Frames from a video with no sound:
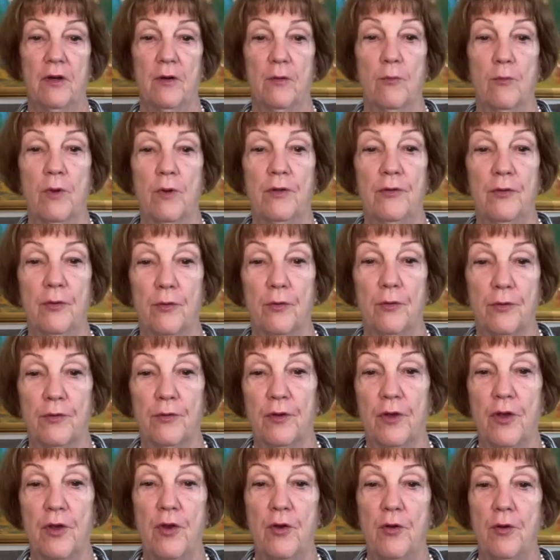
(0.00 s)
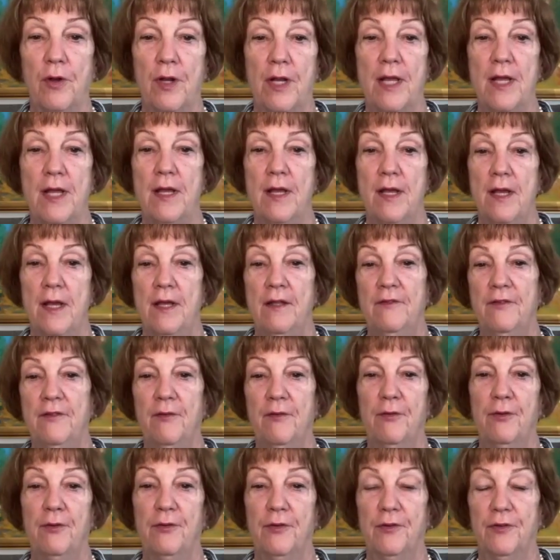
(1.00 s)
resource security,
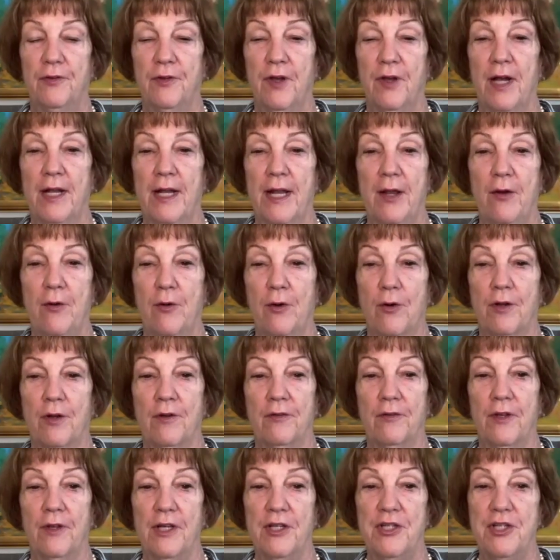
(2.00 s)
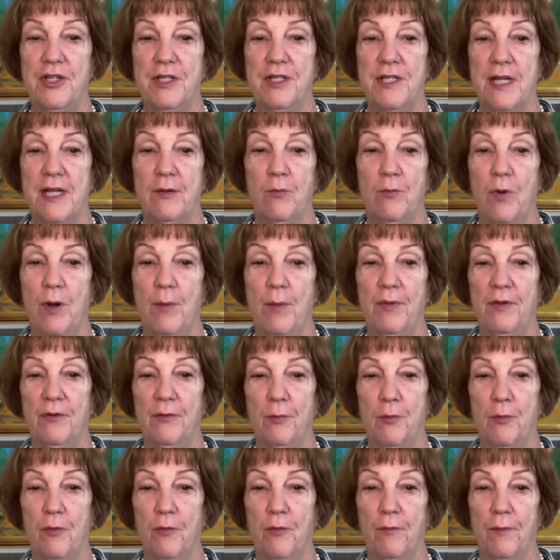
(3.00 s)
civil society organizations, and women's
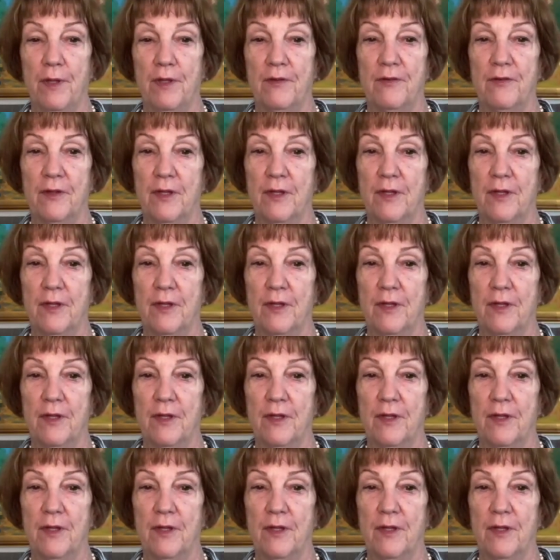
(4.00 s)
movements.